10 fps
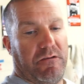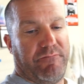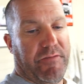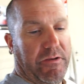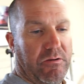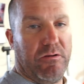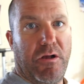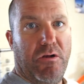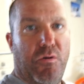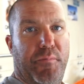figure
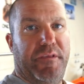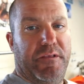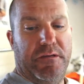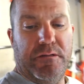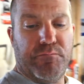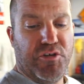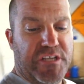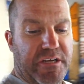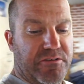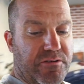I'll go be the
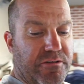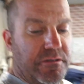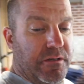protector.